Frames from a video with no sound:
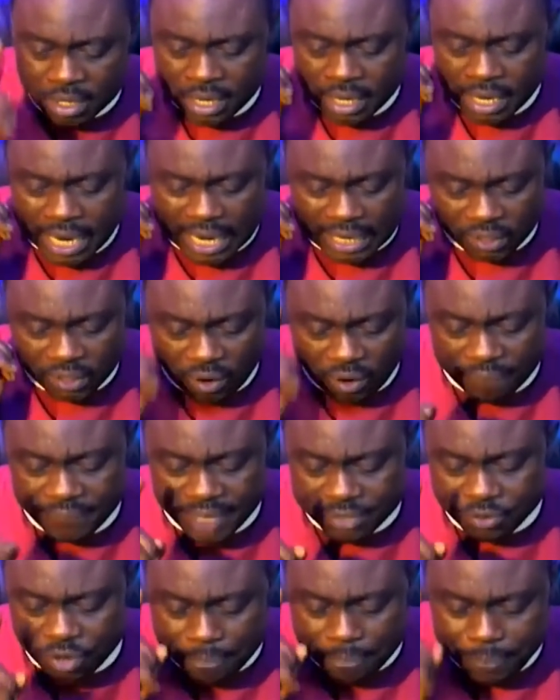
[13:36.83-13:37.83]
And cover
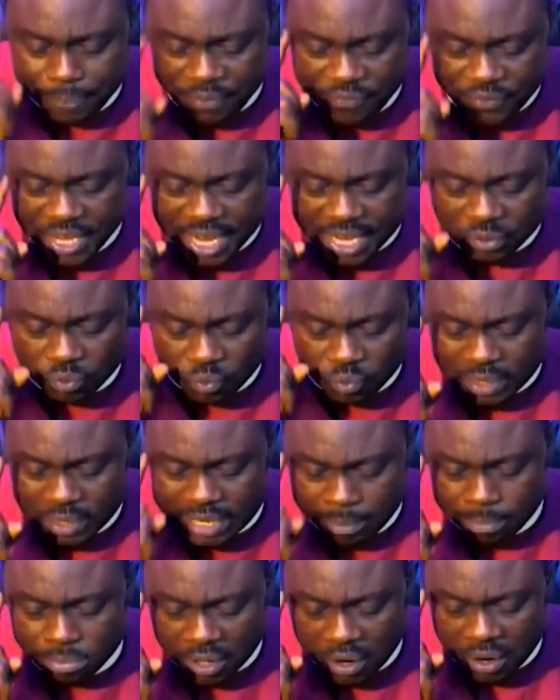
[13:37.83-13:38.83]
your BVN with the
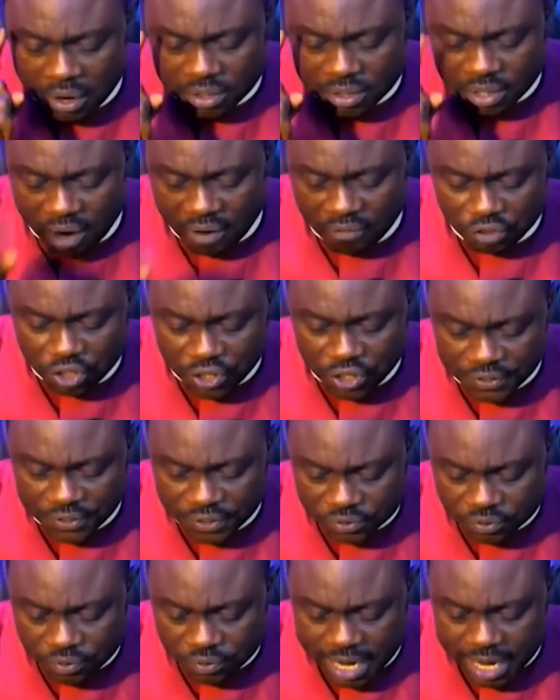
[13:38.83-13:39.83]
blood of Jesus
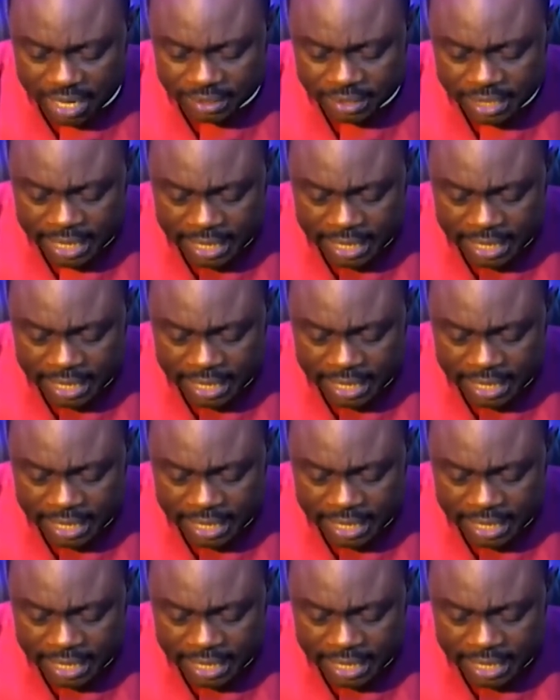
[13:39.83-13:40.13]
Christ.